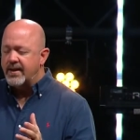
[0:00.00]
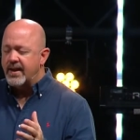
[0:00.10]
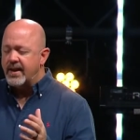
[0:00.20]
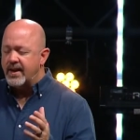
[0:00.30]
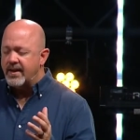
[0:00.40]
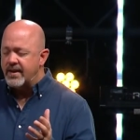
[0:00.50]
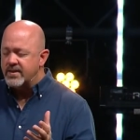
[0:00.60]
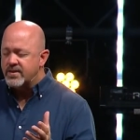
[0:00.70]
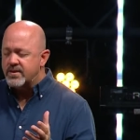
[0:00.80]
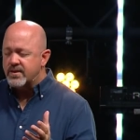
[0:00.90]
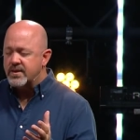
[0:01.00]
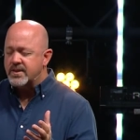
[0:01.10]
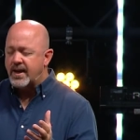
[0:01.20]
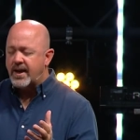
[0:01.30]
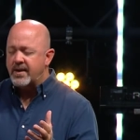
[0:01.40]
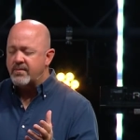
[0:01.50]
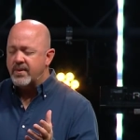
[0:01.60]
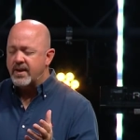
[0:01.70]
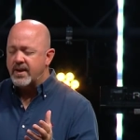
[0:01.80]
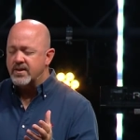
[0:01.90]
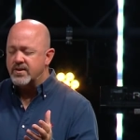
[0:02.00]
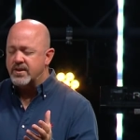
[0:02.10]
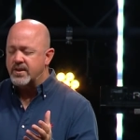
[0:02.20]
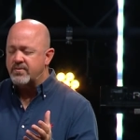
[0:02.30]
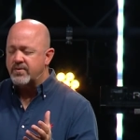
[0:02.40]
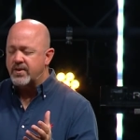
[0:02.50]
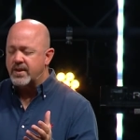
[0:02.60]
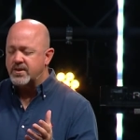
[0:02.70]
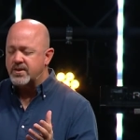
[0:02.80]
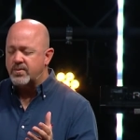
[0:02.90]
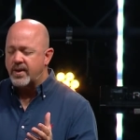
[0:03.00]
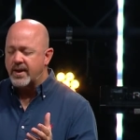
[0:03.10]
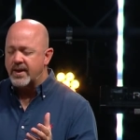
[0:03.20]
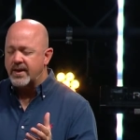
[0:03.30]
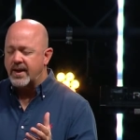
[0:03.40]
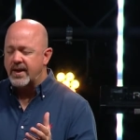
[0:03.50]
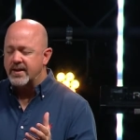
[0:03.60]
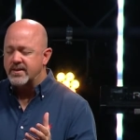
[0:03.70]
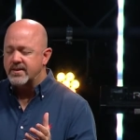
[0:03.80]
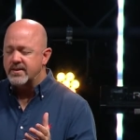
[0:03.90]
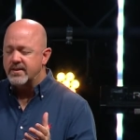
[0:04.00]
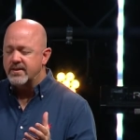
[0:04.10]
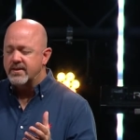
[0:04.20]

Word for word: in an uncertain time, it is good for us to recognize